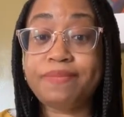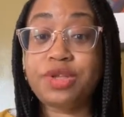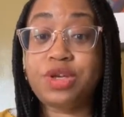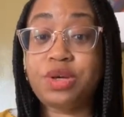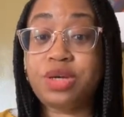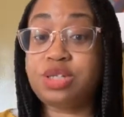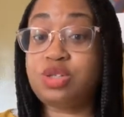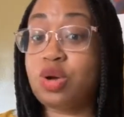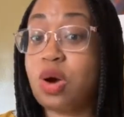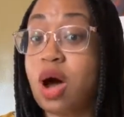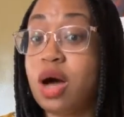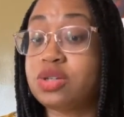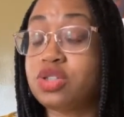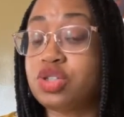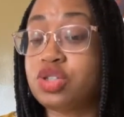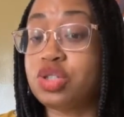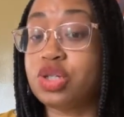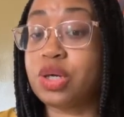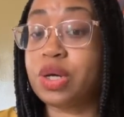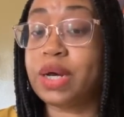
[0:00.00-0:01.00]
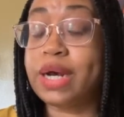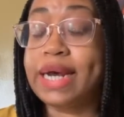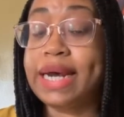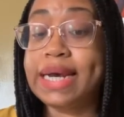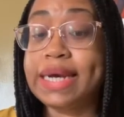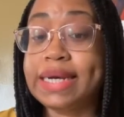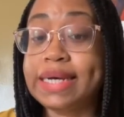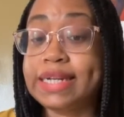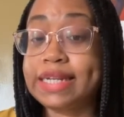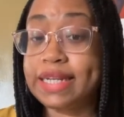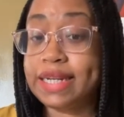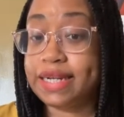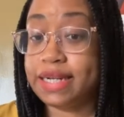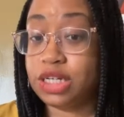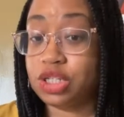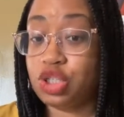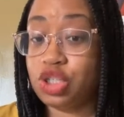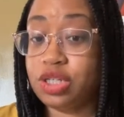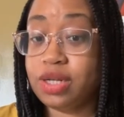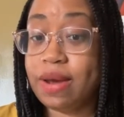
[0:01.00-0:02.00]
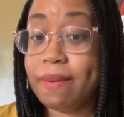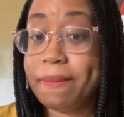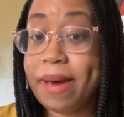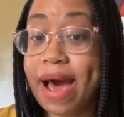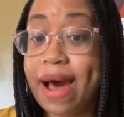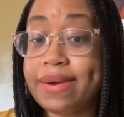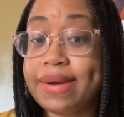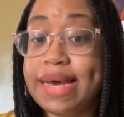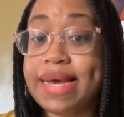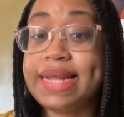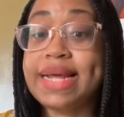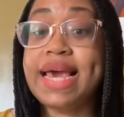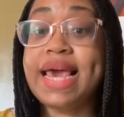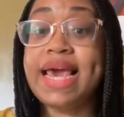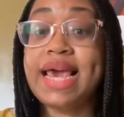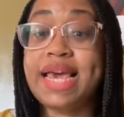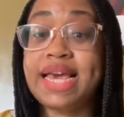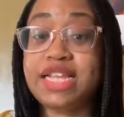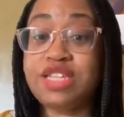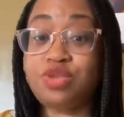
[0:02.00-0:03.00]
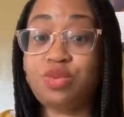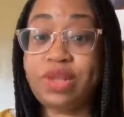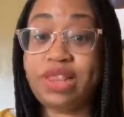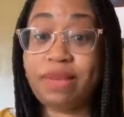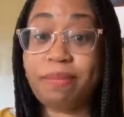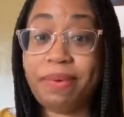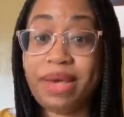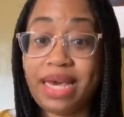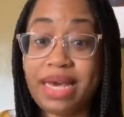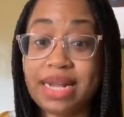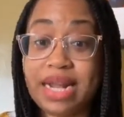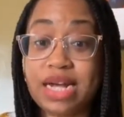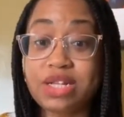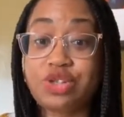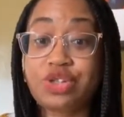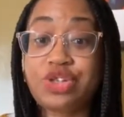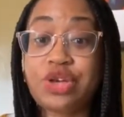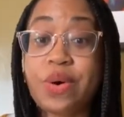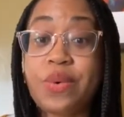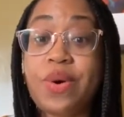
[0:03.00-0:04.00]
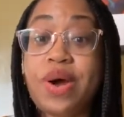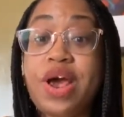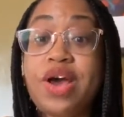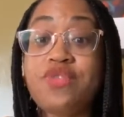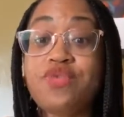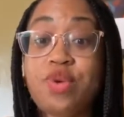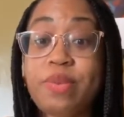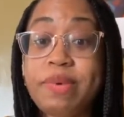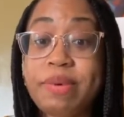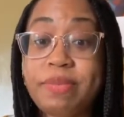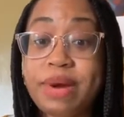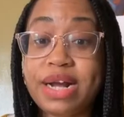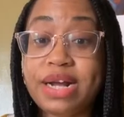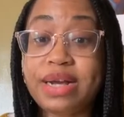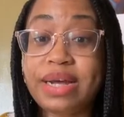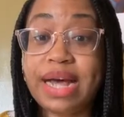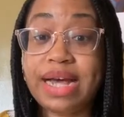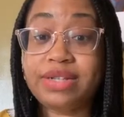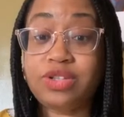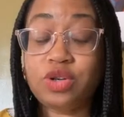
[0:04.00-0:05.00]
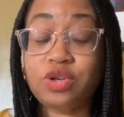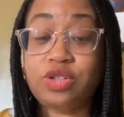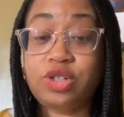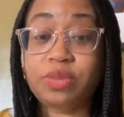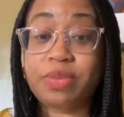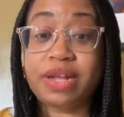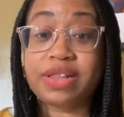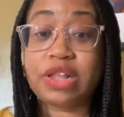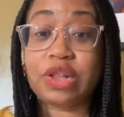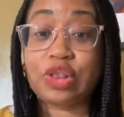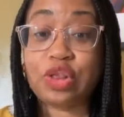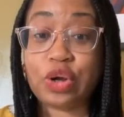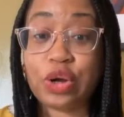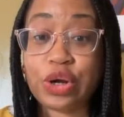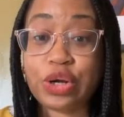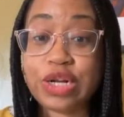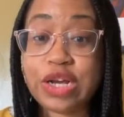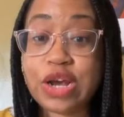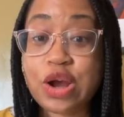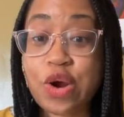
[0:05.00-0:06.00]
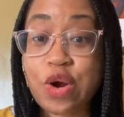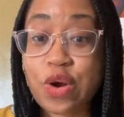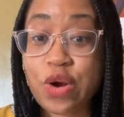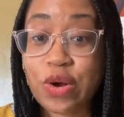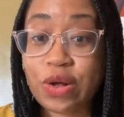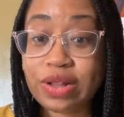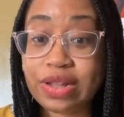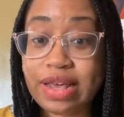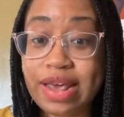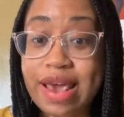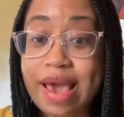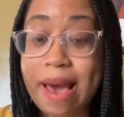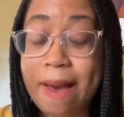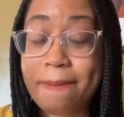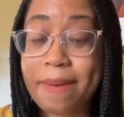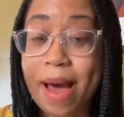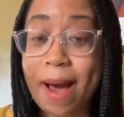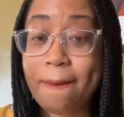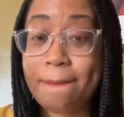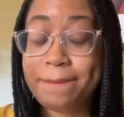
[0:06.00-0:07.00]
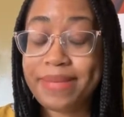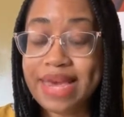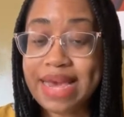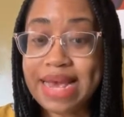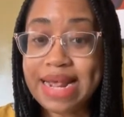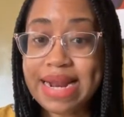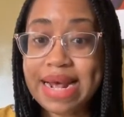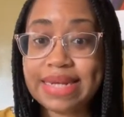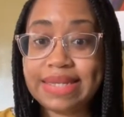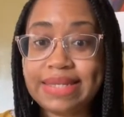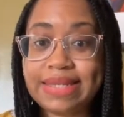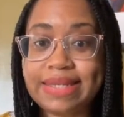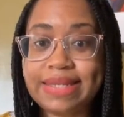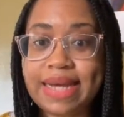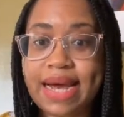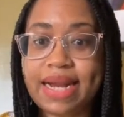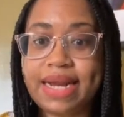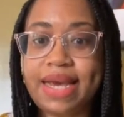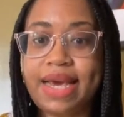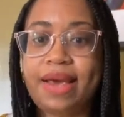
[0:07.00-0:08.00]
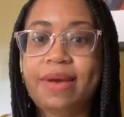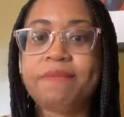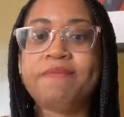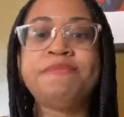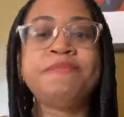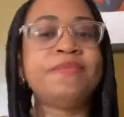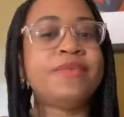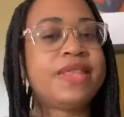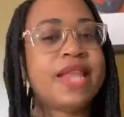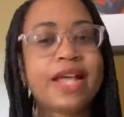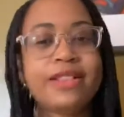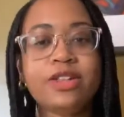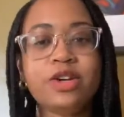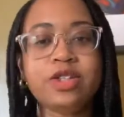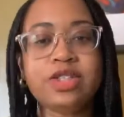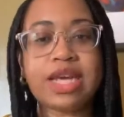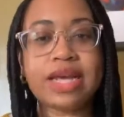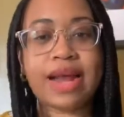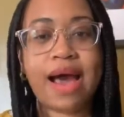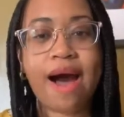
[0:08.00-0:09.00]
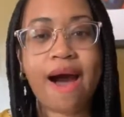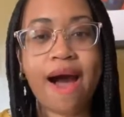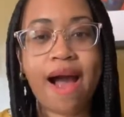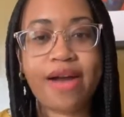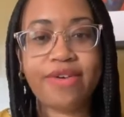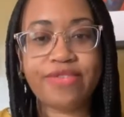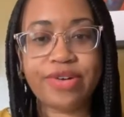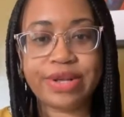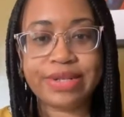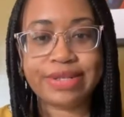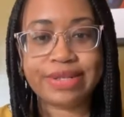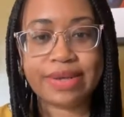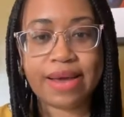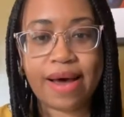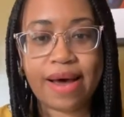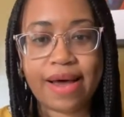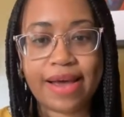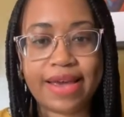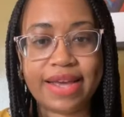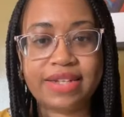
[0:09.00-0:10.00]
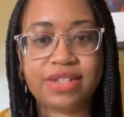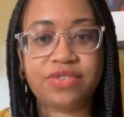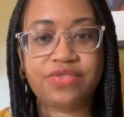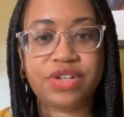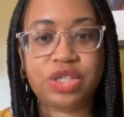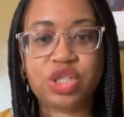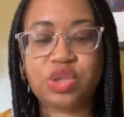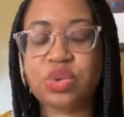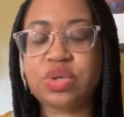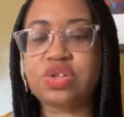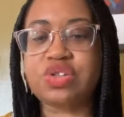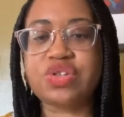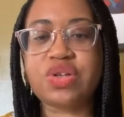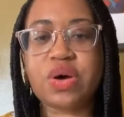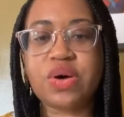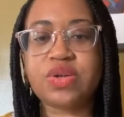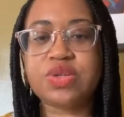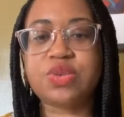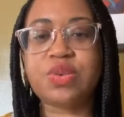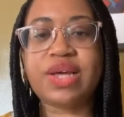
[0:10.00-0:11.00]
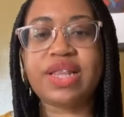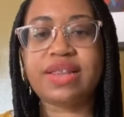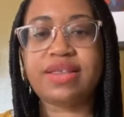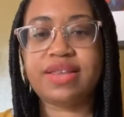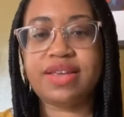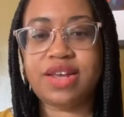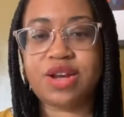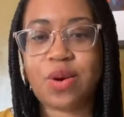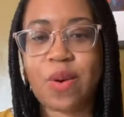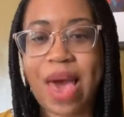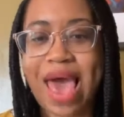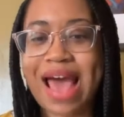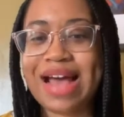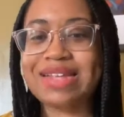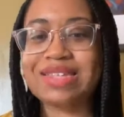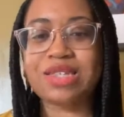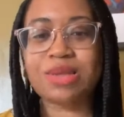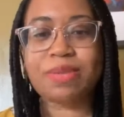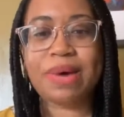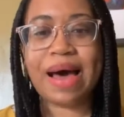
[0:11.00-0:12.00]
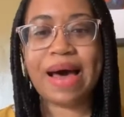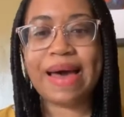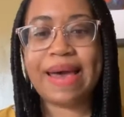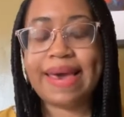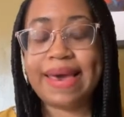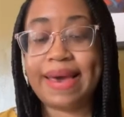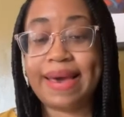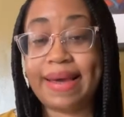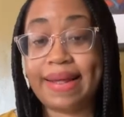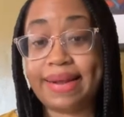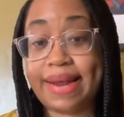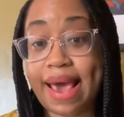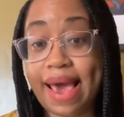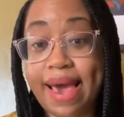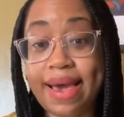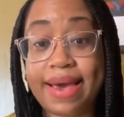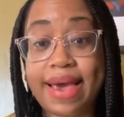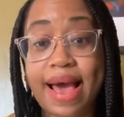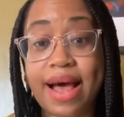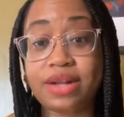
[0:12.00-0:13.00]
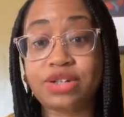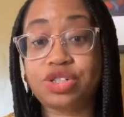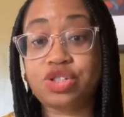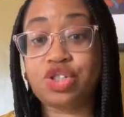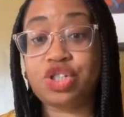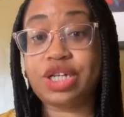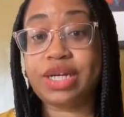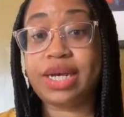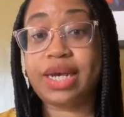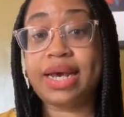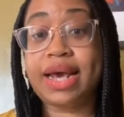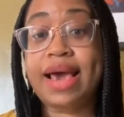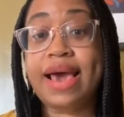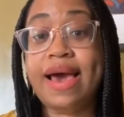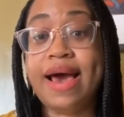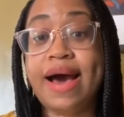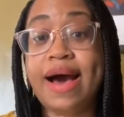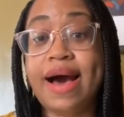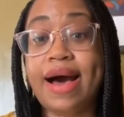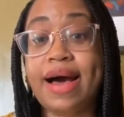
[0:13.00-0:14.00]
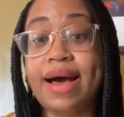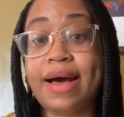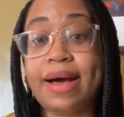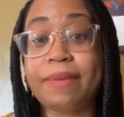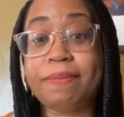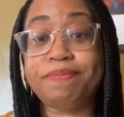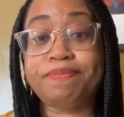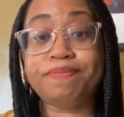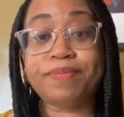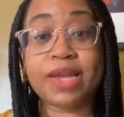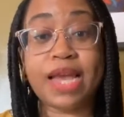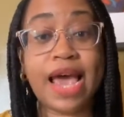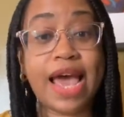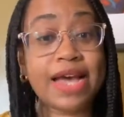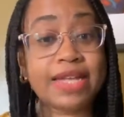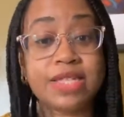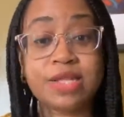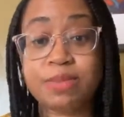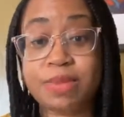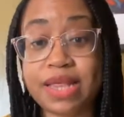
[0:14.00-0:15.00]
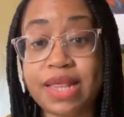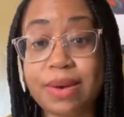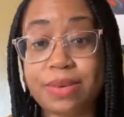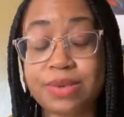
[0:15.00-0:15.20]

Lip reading: You can talk to your clinician about it, is with the peanuts. So remember I told you about the Learning Early About Peanuts study that looked at high risk individuals, those with eczema and egg allergy, eczema